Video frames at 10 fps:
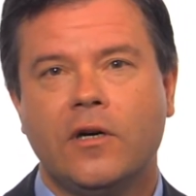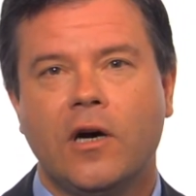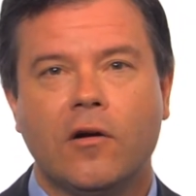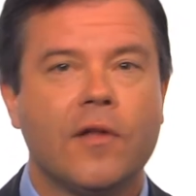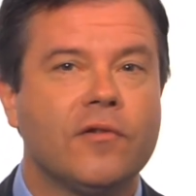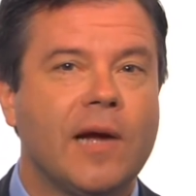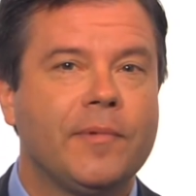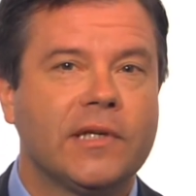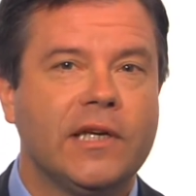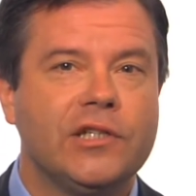Our other
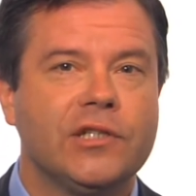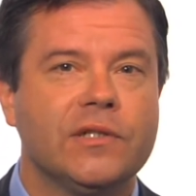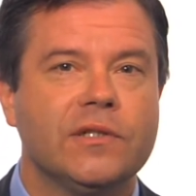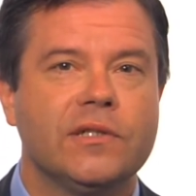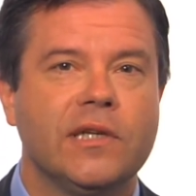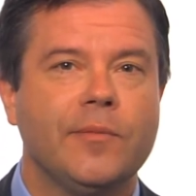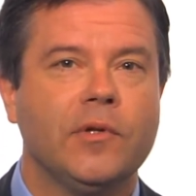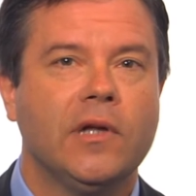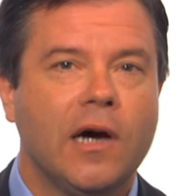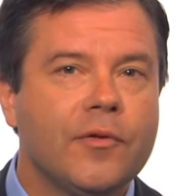applications
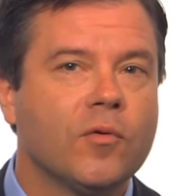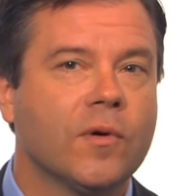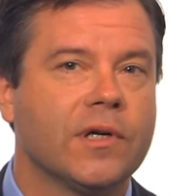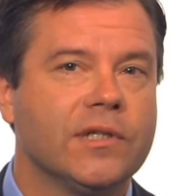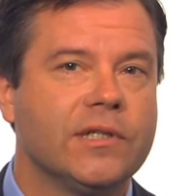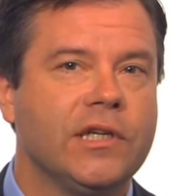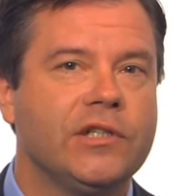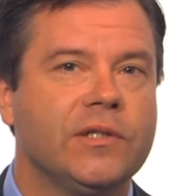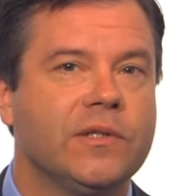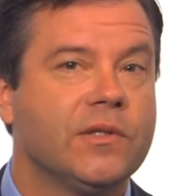enable other
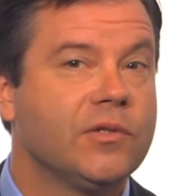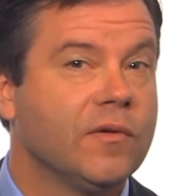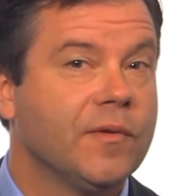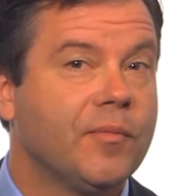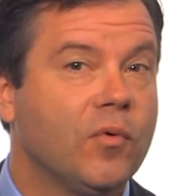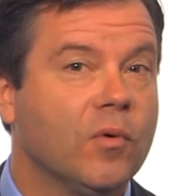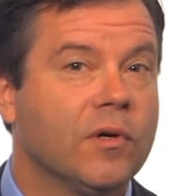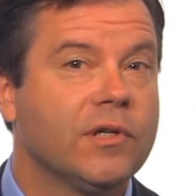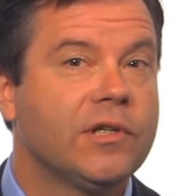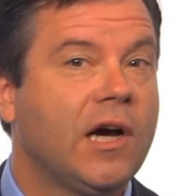organizations that serve the
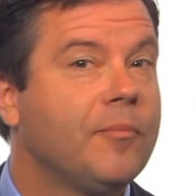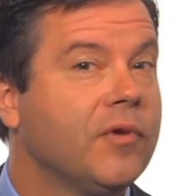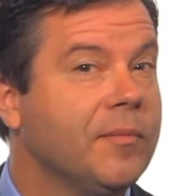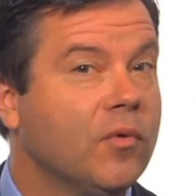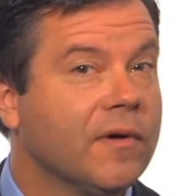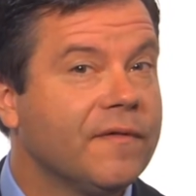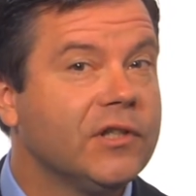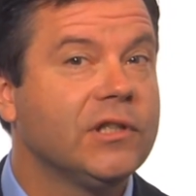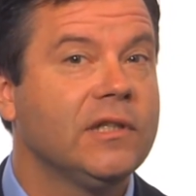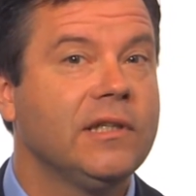poor to operate more
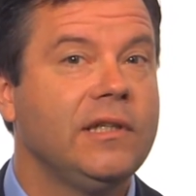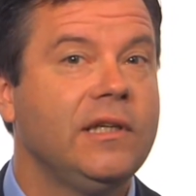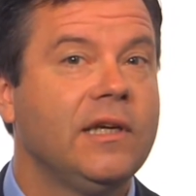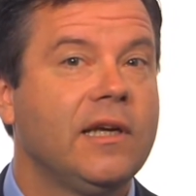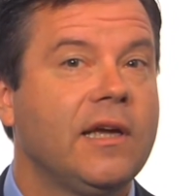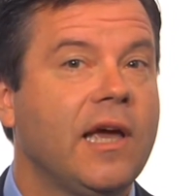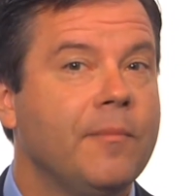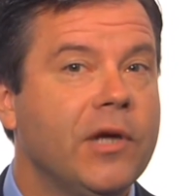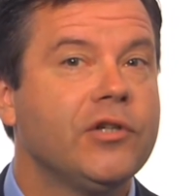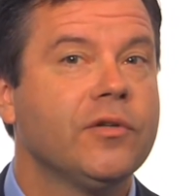efficiently
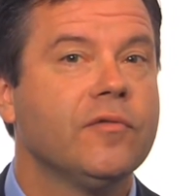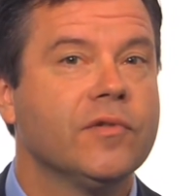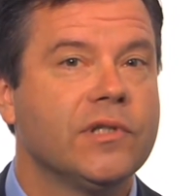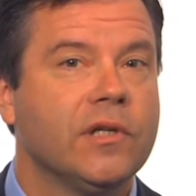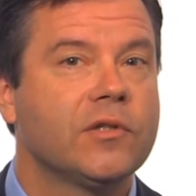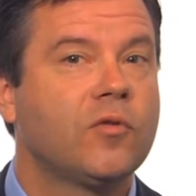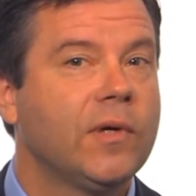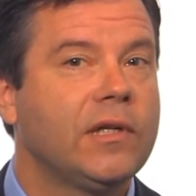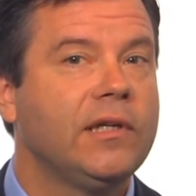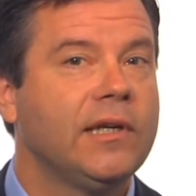and measure their results
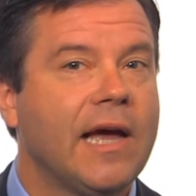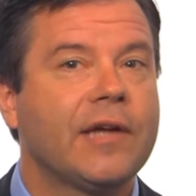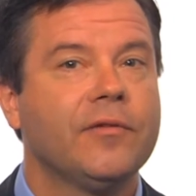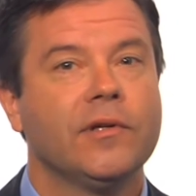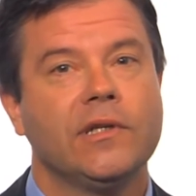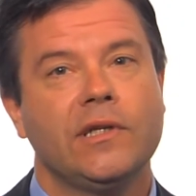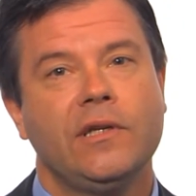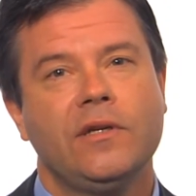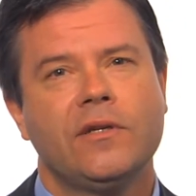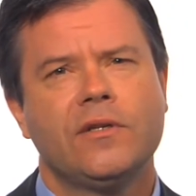quickly and
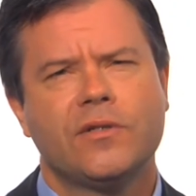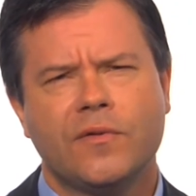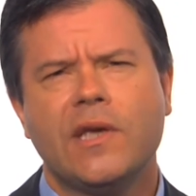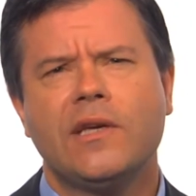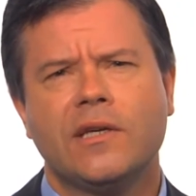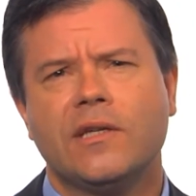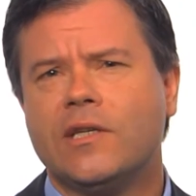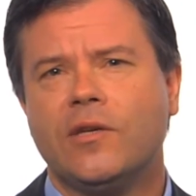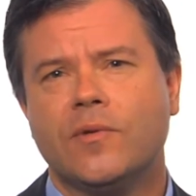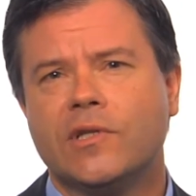accurately so they can
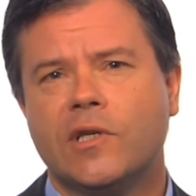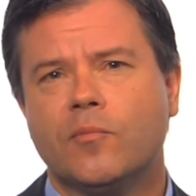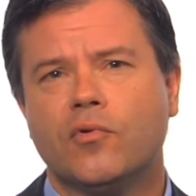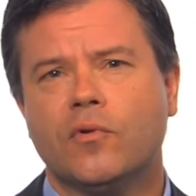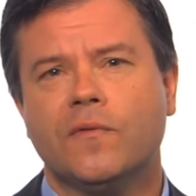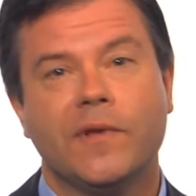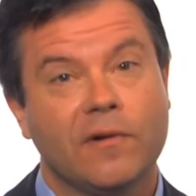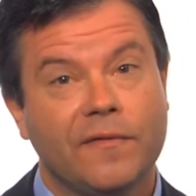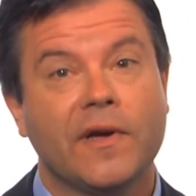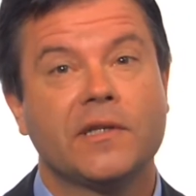continuously improve
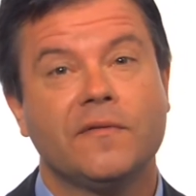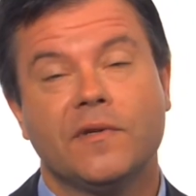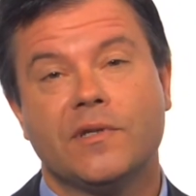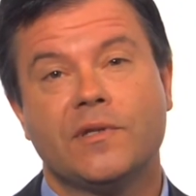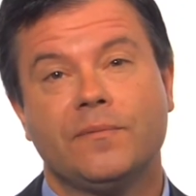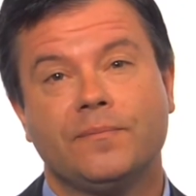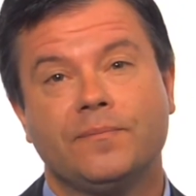their effectiveness.